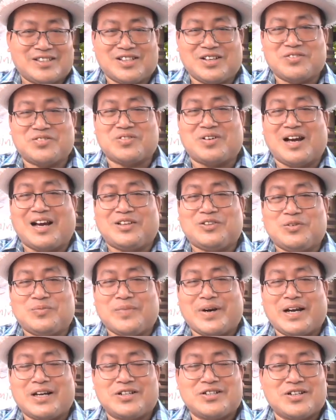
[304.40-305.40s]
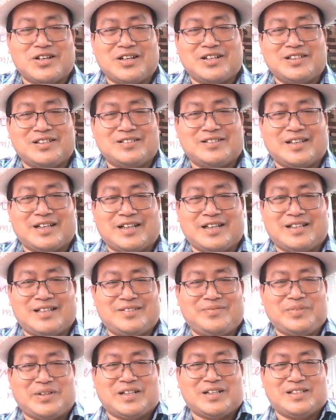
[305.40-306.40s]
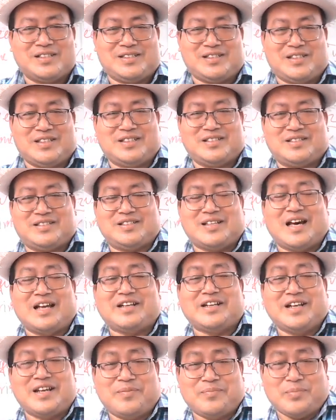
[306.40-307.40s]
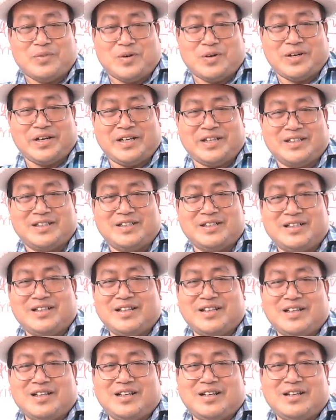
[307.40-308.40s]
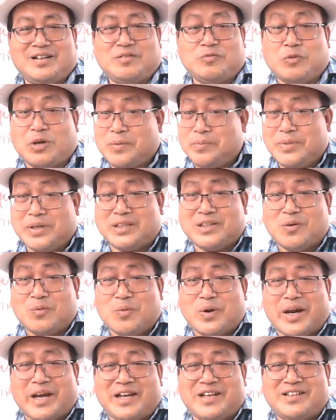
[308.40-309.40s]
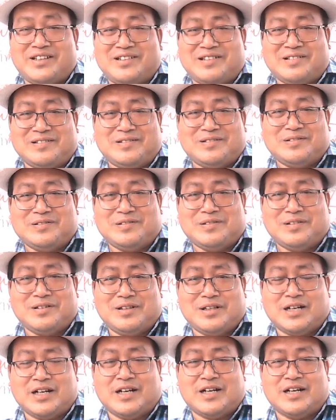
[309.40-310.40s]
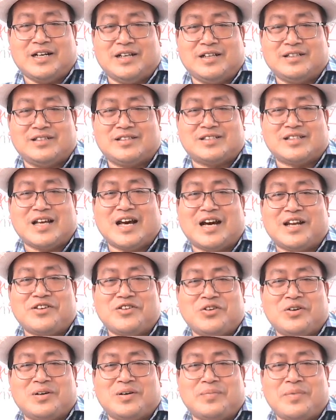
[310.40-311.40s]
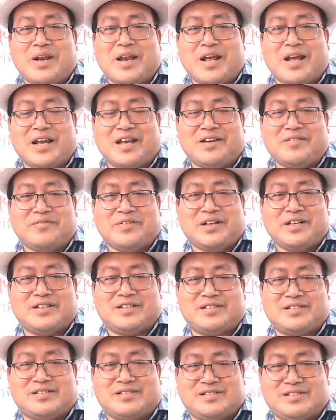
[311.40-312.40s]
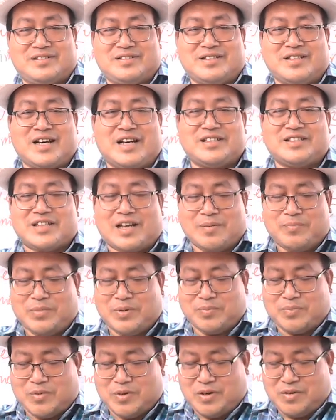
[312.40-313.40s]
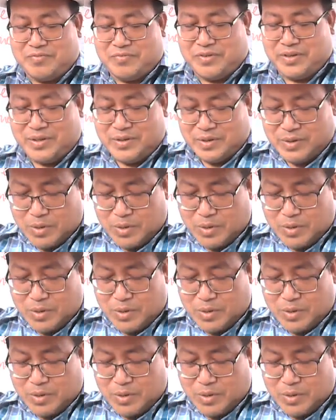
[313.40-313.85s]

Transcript: subscribe to my channel, and because it's Sunday morning, what better way to start your day with nice cup of coffee?